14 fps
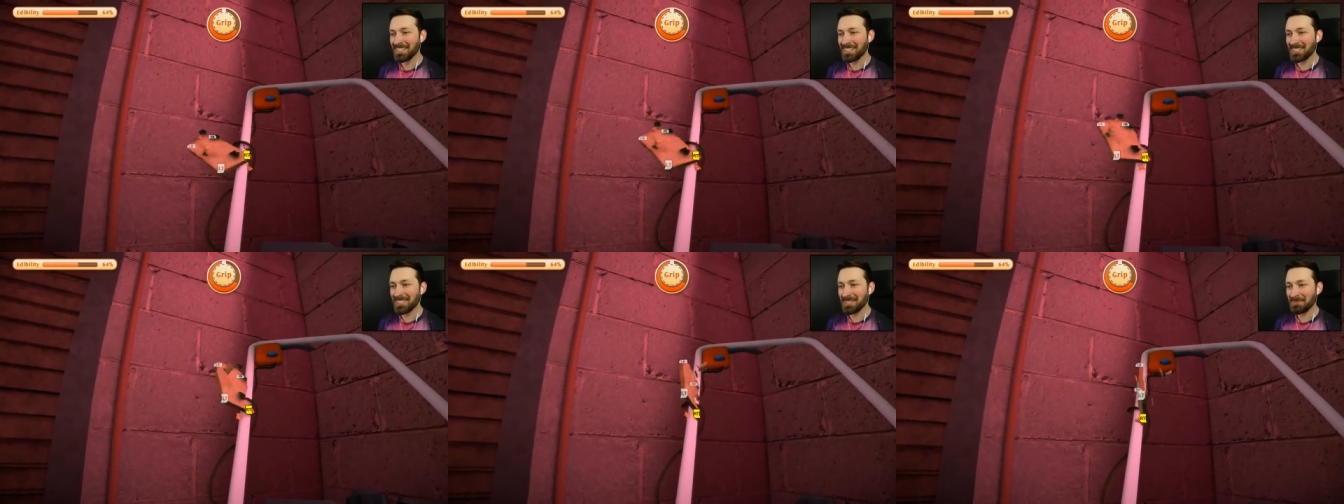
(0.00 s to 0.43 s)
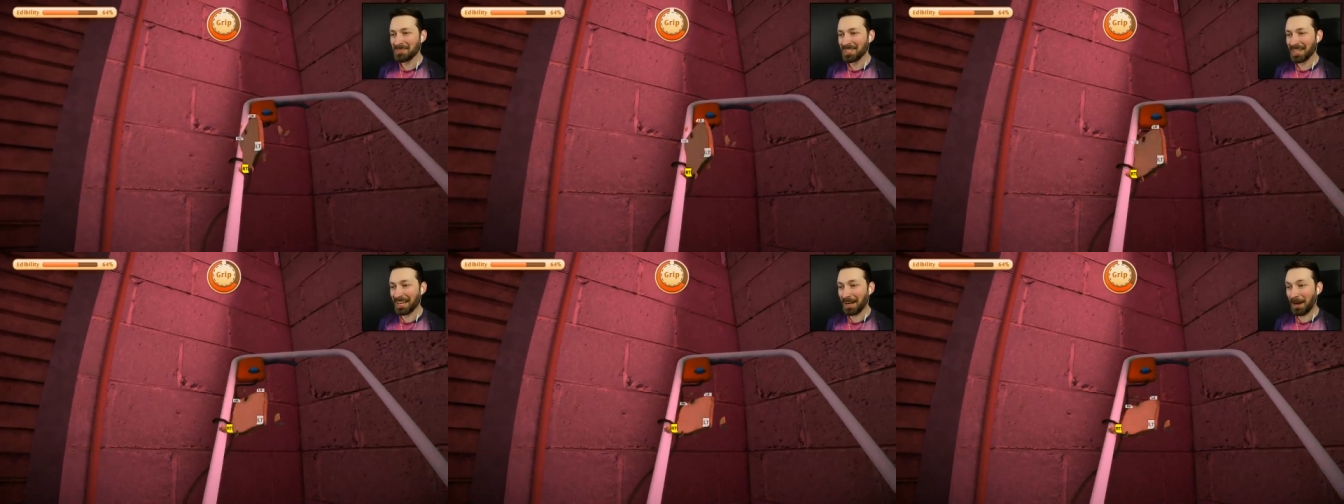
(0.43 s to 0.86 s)
this seems
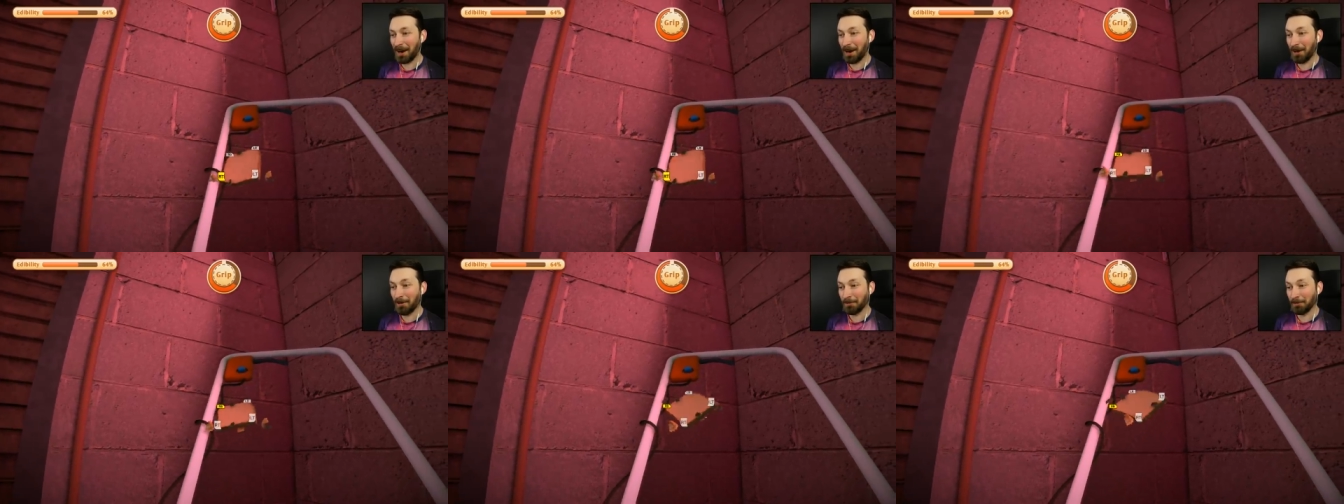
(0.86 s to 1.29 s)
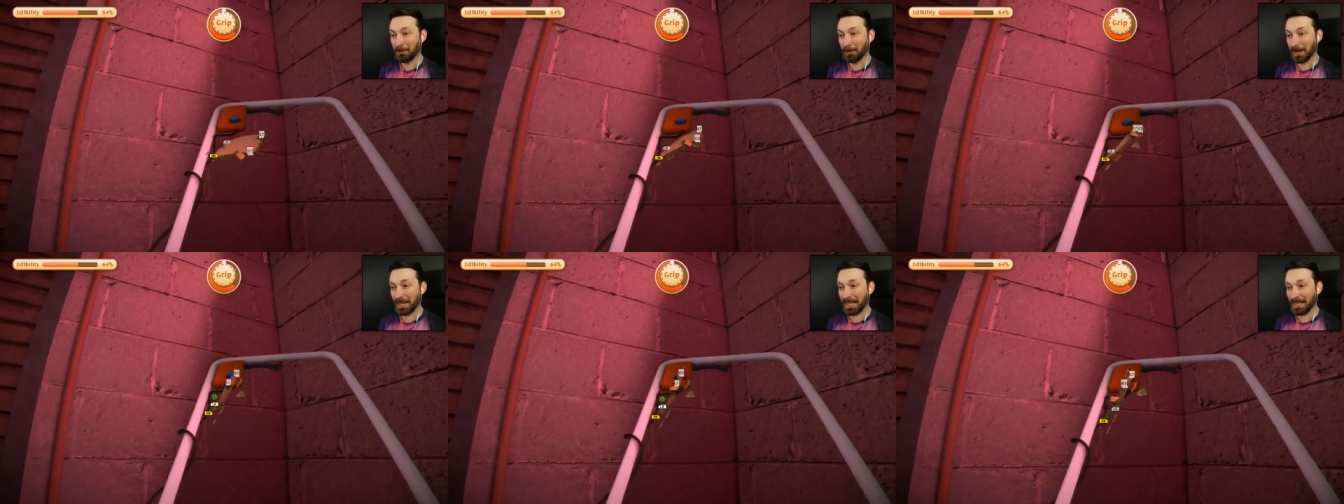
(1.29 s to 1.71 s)
like a
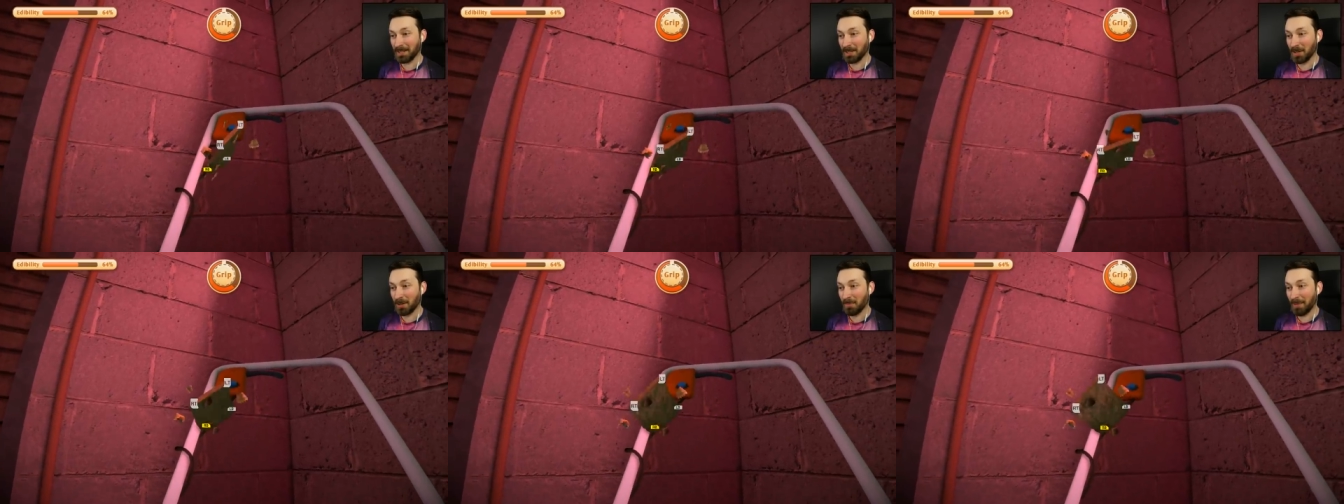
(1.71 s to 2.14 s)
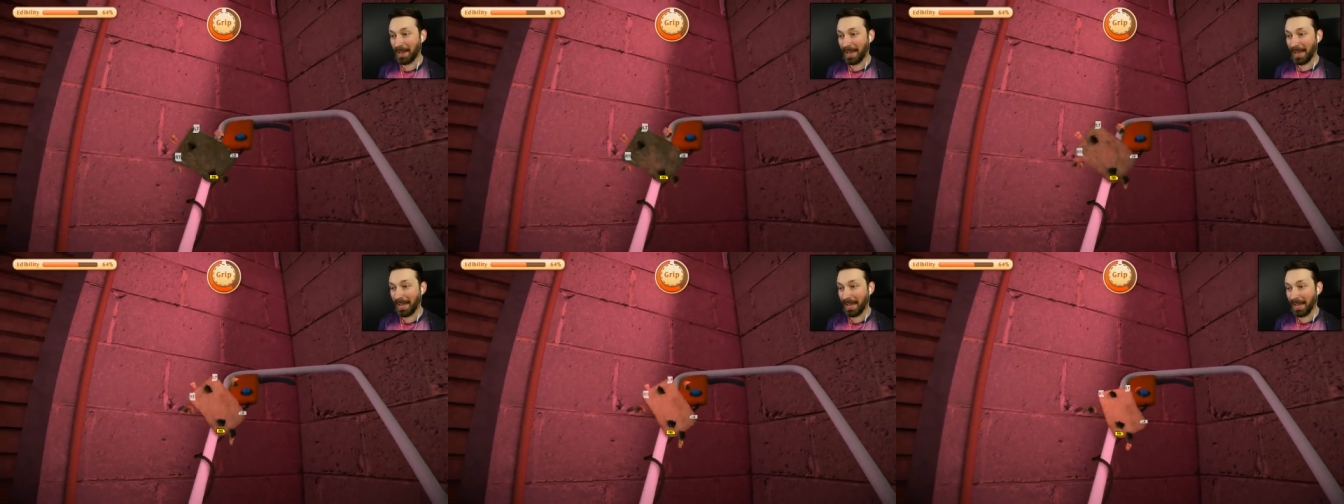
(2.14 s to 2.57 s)
real
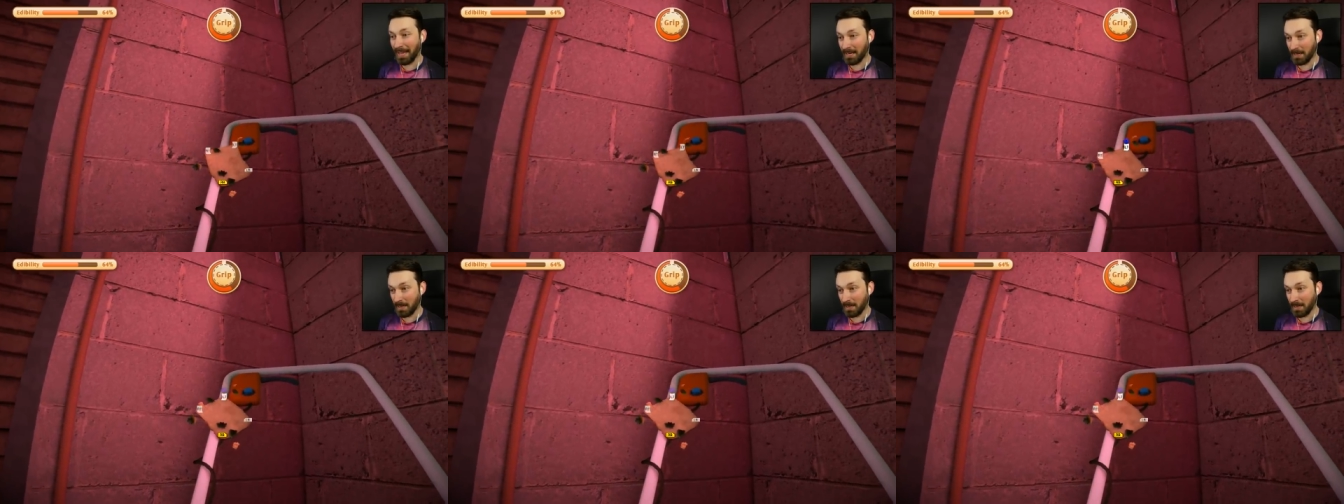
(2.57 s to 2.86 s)
bad